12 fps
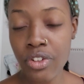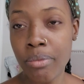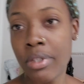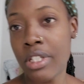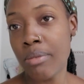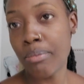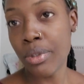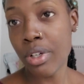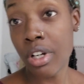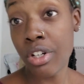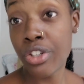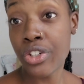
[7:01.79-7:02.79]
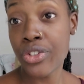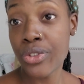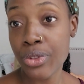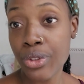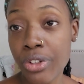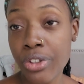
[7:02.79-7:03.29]
from this book on her
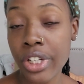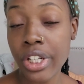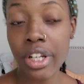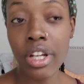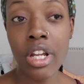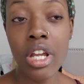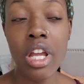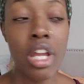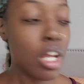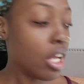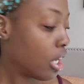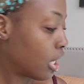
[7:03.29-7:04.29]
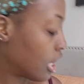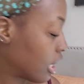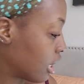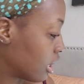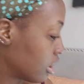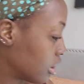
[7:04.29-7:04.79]
story,
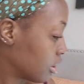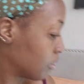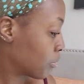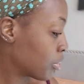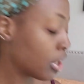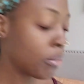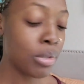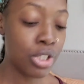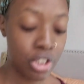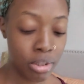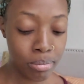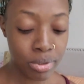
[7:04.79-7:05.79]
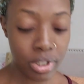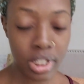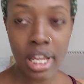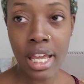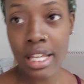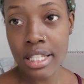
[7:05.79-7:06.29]
and pretty much the book
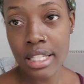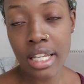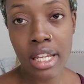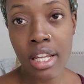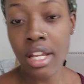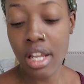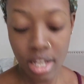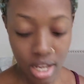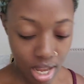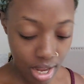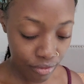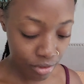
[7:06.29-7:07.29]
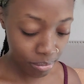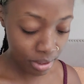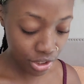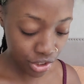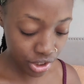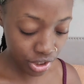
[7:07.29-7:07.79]
has a
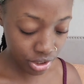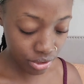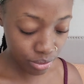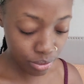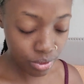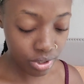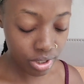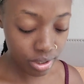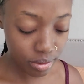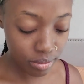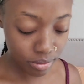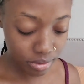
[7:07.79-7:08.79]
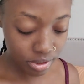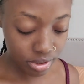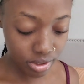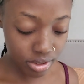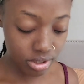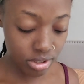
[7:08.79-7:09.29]
affirmation, or
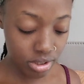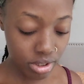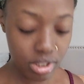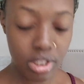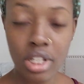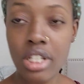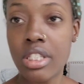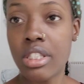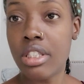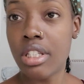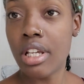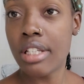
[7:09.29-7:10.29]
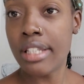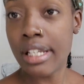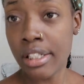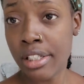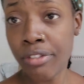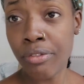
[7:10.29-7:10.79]
it's a
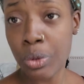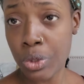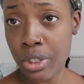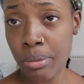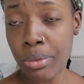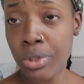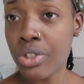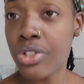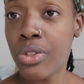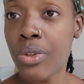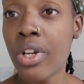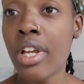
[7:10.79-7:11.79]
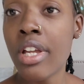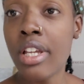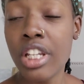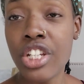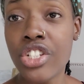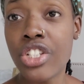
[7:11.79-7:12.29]
daily devotion book. So
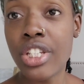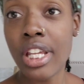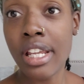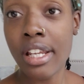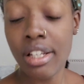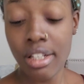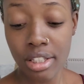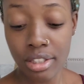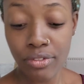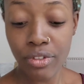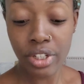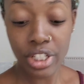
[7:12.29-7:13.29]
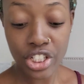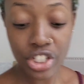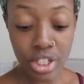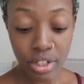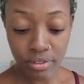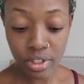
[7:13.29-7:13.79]
each day, for each
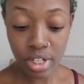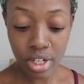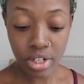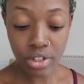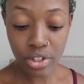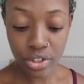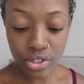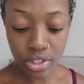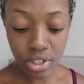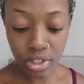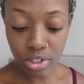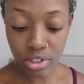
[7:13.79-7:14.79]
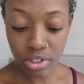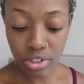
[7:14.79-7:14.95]
day of the year, there's a